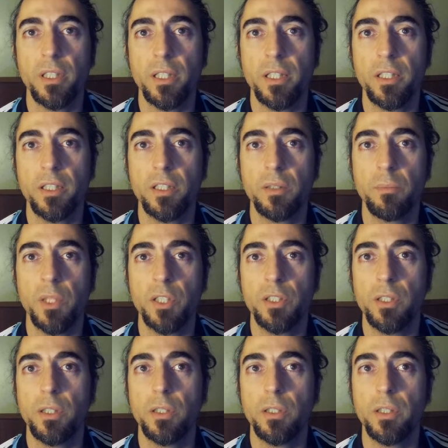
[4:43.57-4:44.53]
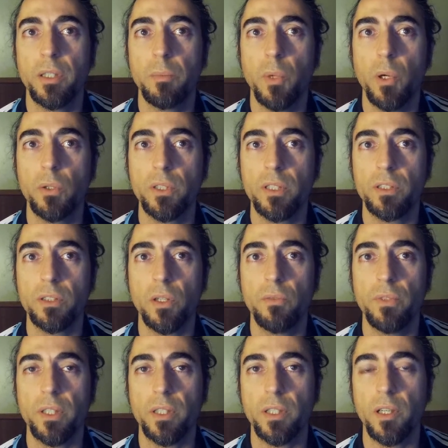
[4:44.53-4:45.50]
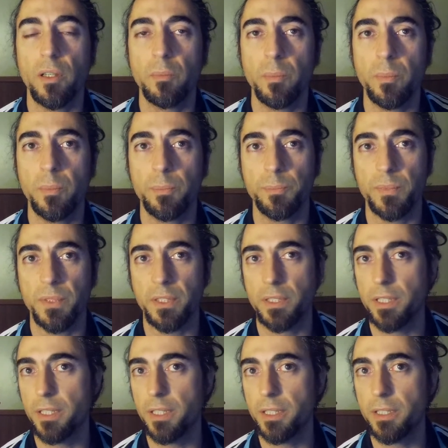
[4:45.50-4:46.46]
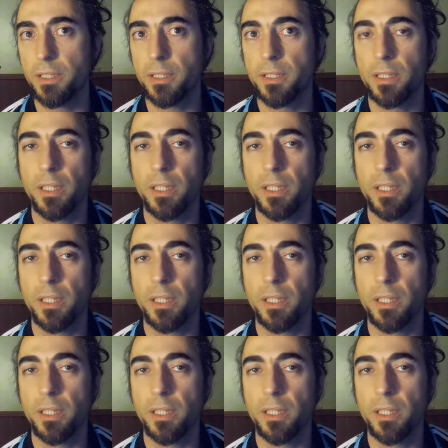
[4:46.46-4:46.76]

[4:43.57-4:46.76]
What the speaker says: edge machine learning models overcome, indeed,